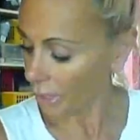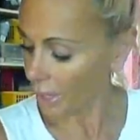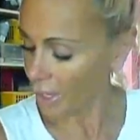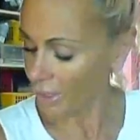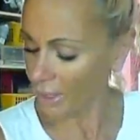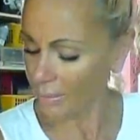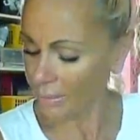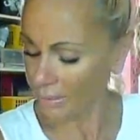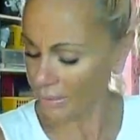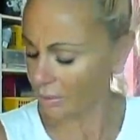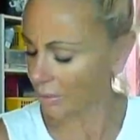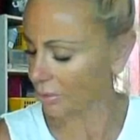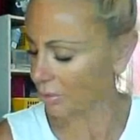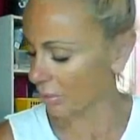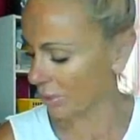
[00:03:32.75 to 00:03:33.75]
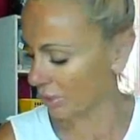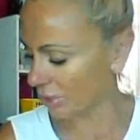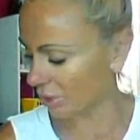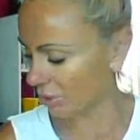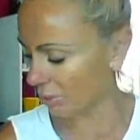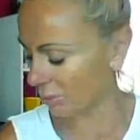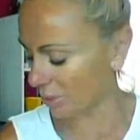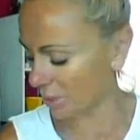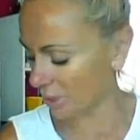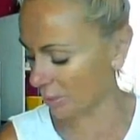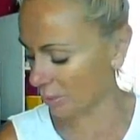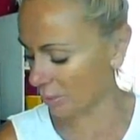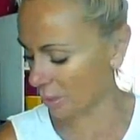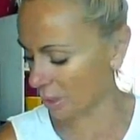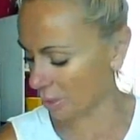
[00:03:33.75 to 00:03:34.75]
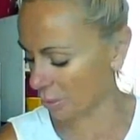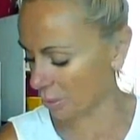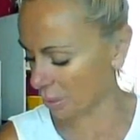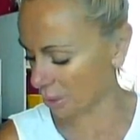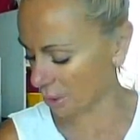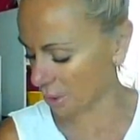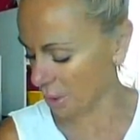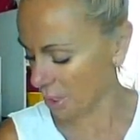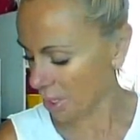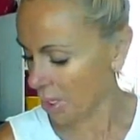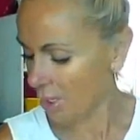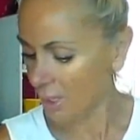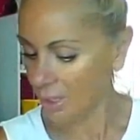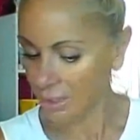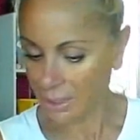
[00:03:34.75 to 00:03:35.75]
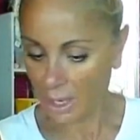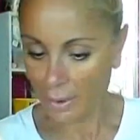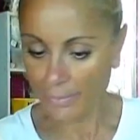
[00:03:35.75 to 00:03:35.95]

And I'm a little annoyed too at work because